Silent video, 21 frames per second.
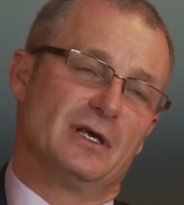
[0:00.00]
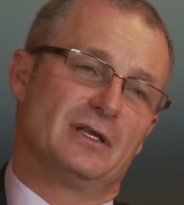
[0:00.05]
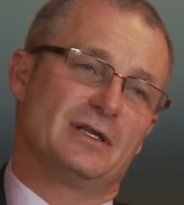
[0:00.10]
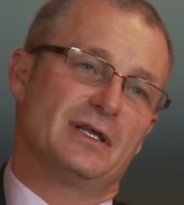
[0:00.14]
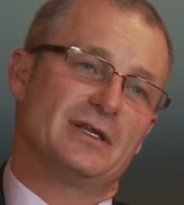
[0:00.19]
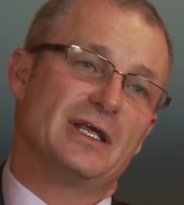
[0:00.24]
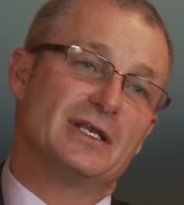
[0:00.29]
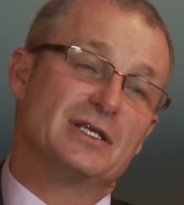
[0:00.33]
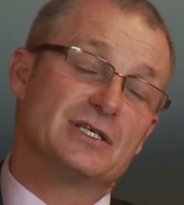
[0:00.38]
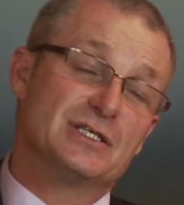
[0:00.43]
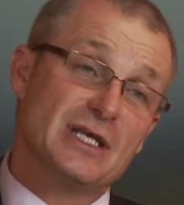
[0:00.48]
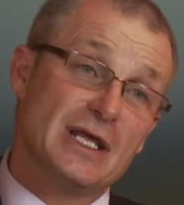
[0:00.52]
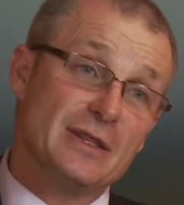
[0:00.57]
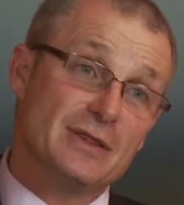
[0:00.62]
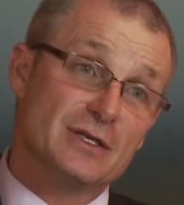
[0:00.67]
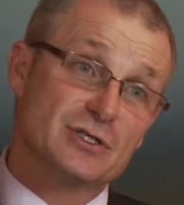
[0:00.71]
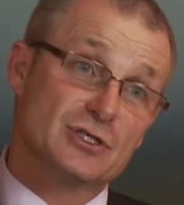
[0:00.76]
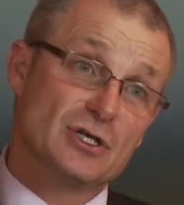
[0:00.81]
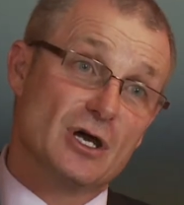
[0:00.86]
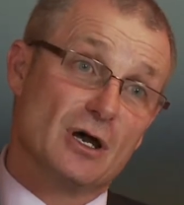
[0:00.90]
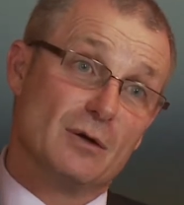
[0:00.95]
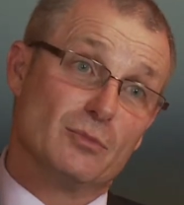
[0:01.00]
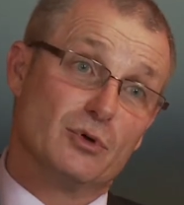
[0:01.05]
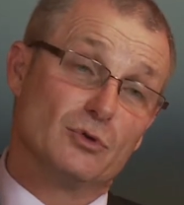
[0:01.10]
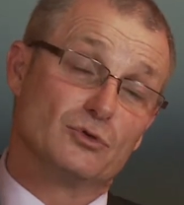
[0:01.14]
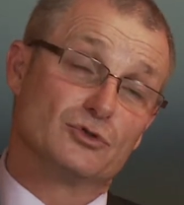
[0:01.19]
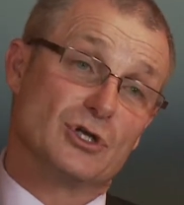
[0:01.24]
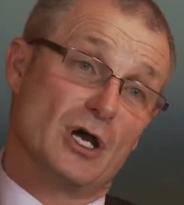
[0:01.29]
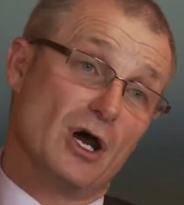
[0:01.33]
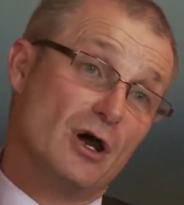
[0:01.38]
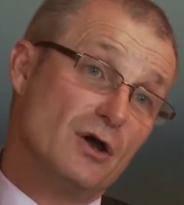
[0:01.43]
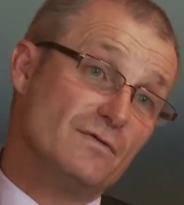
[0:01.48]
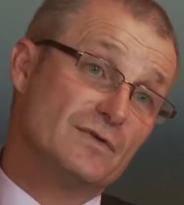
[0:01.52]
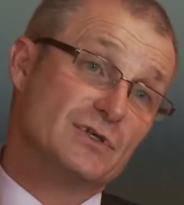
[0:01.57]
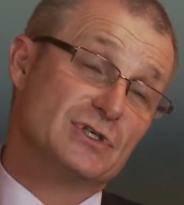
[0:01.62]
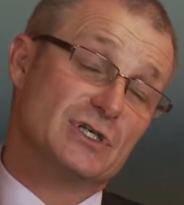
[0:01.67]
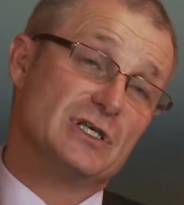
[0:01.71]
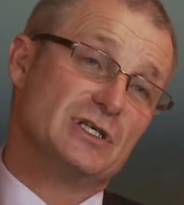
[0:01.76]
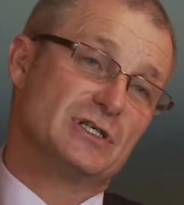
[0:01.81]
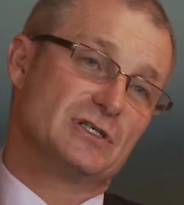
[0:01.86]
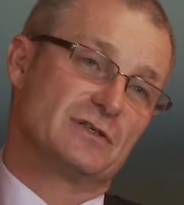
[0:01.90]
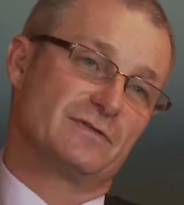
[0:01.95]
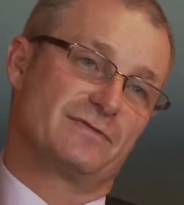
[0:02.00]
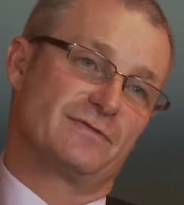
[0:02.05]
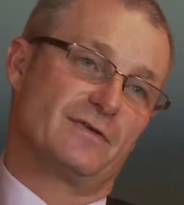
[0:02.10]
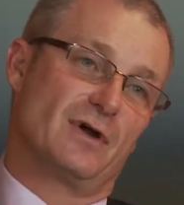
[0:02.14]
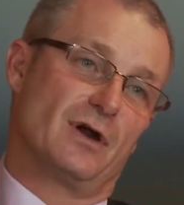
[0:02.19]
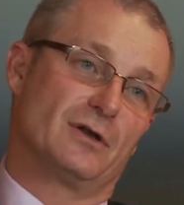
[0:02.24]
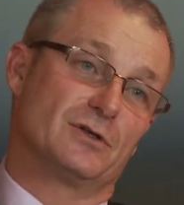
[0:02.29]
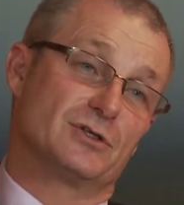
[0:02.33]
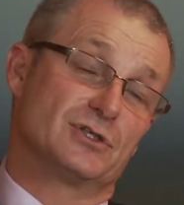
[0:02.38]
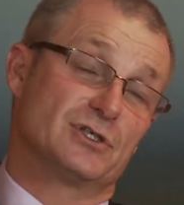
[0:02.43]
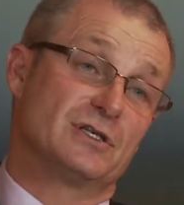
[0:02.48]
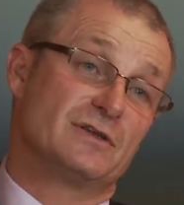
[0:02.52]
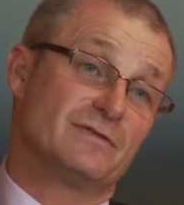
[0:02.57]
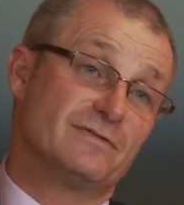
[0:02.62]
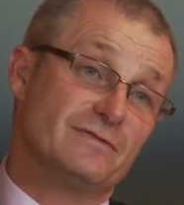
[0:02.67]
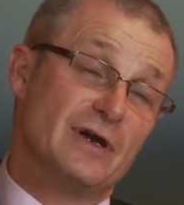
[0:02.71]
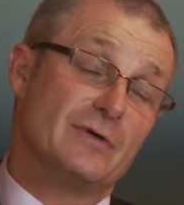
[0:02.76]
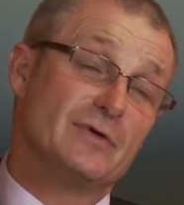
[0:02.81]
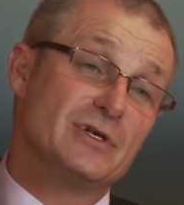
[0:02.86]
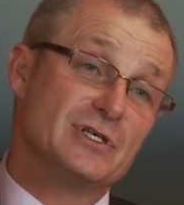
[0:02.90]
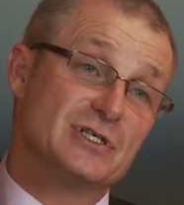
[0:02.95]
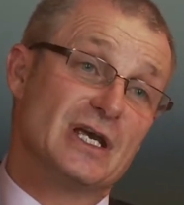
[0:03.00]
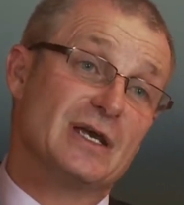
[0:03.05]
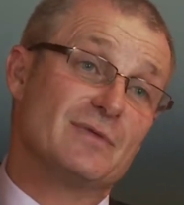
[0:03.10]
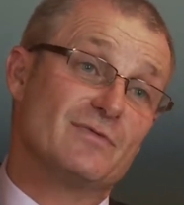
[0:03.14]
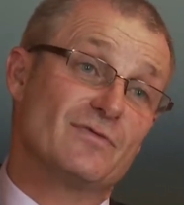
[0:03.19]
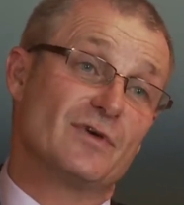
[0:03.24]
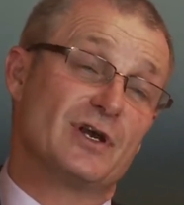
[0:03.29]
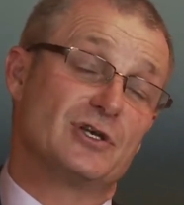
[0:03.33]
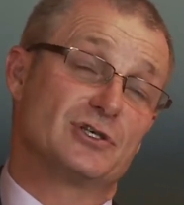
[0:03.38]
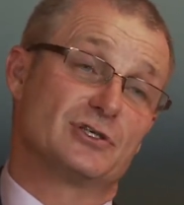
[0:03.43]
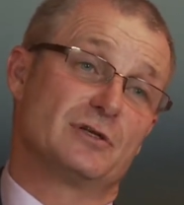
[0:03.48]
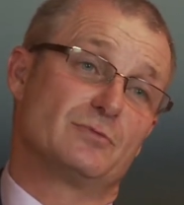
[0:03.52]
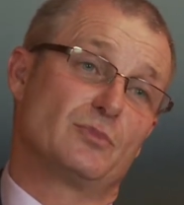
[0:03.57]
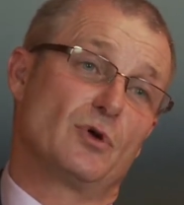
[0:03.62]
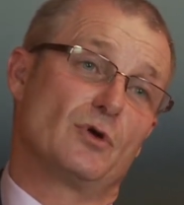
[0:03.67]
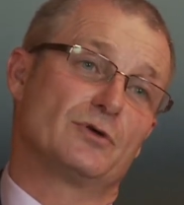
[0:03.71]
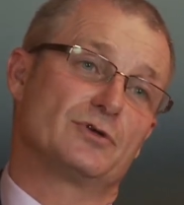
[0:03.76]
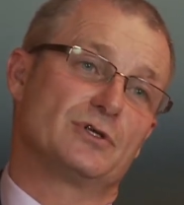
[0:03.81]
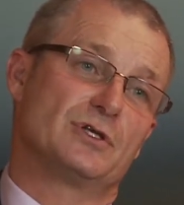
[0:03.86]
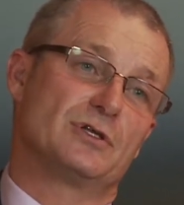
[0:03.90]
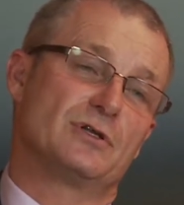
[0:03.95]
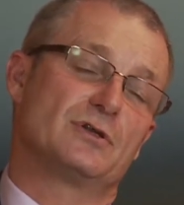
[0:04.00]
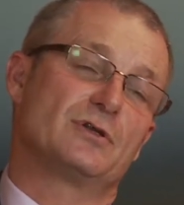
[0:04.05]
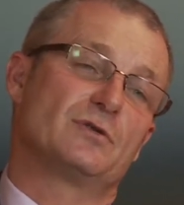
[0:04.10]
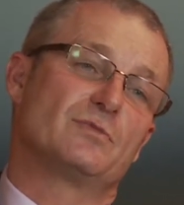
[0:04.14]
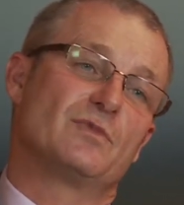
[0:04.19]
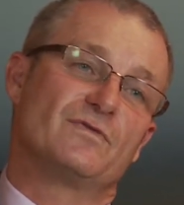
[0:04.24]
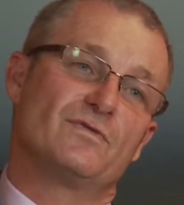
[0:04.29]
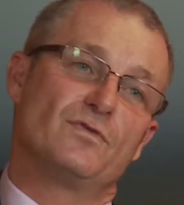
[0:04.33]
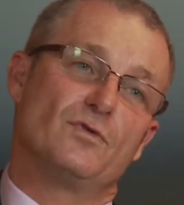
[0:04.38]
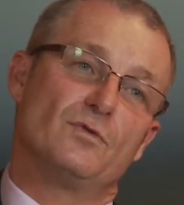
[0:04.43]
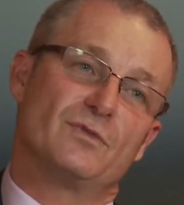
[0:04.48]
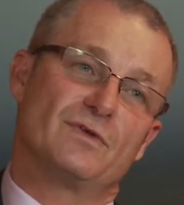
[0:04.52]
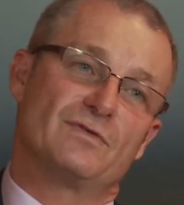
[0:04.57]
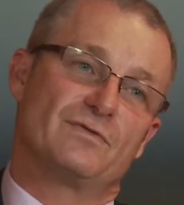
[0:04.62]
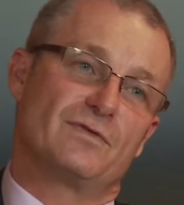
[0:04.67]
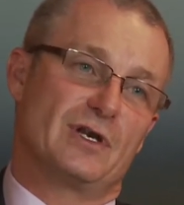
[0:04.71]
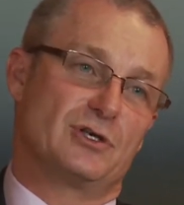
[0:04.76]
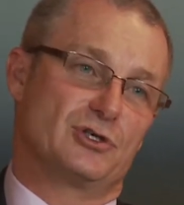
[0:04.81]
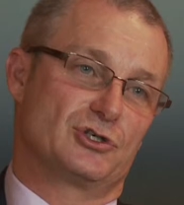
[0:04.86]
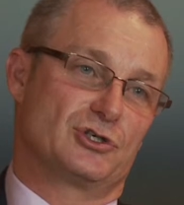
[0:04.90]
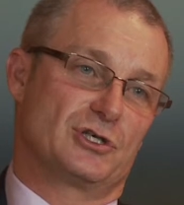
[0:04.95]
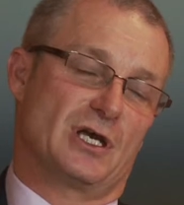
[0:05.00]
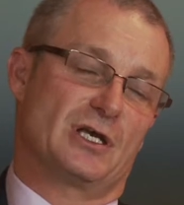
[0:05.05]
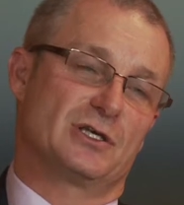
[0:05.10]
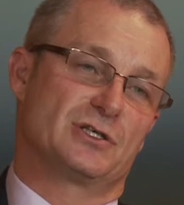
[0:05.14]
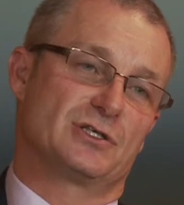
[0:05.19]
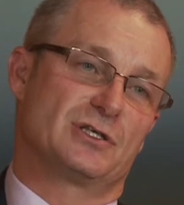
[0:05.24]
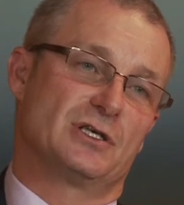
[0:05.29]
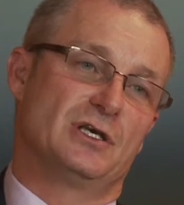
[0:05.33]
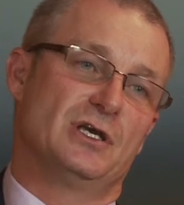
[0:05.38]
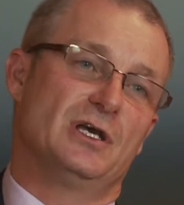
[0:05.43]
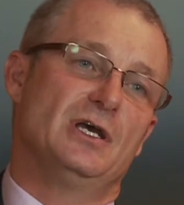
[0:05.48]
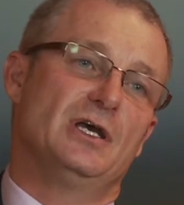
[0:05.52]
They then sent the samples overseas to France, to the very same French laboratory that had performed the French test,